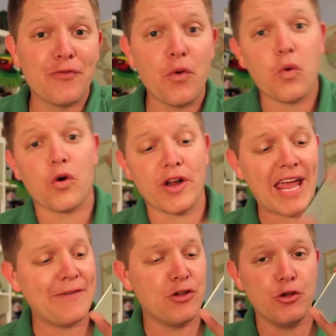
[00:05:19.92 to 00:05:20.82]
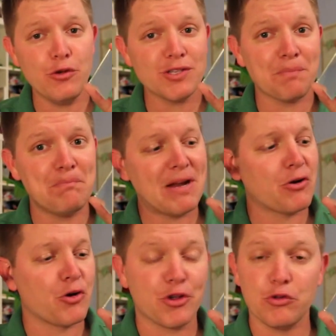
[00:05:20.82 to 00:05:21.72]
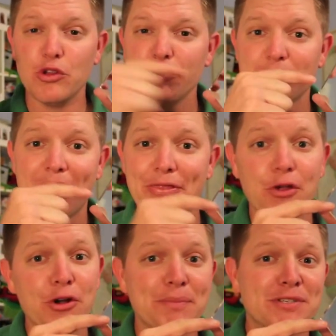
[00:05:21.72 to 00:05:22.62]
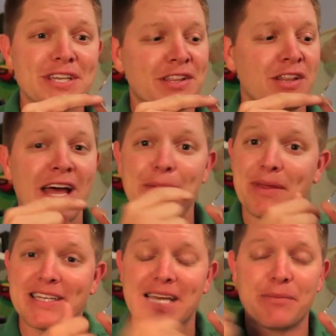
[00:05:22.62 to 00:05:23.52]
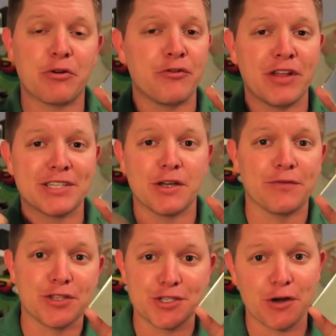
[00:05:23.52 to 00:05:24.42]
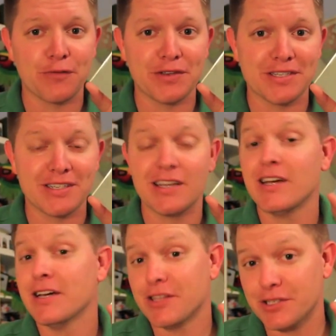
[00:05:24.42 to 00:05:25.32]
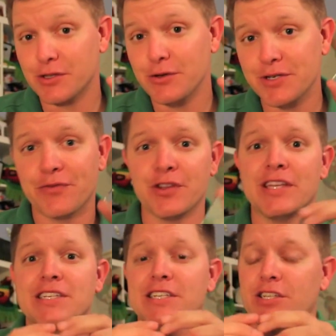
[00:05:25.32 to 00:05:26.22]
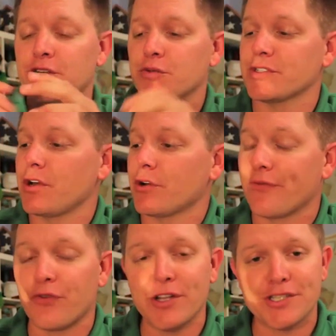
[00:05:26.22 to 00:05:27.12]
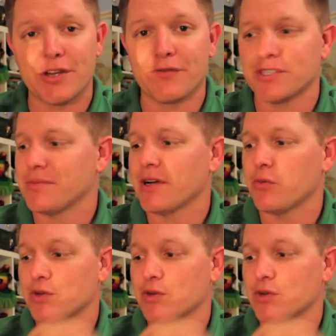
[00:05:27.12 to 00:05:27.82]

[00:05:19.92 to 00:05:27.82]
4, if you use a mirror, you'll lose about 30% of the light by the time it reflects off the surface. The solution for this is to use what's called a front surface mirror,